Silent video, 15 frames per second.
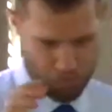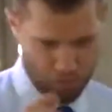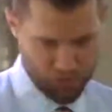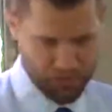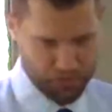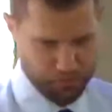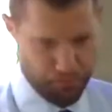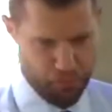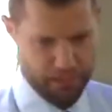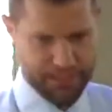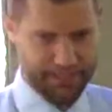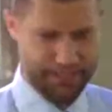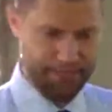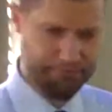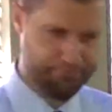What's his point
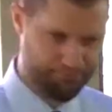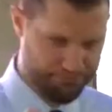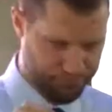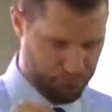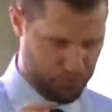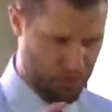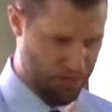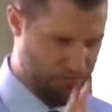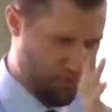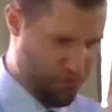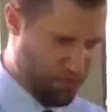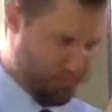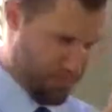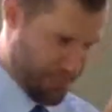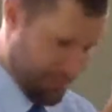here? Try and
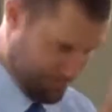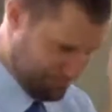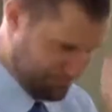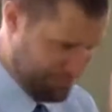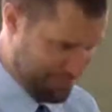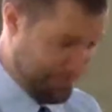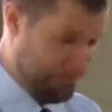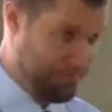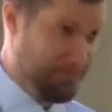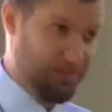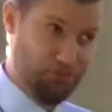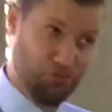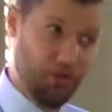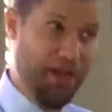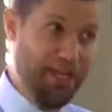follow me here. I'm
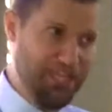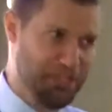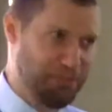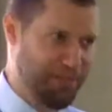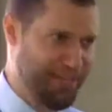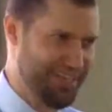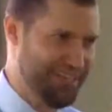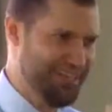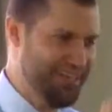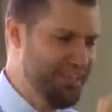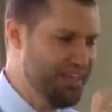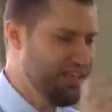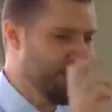going to try and explain it.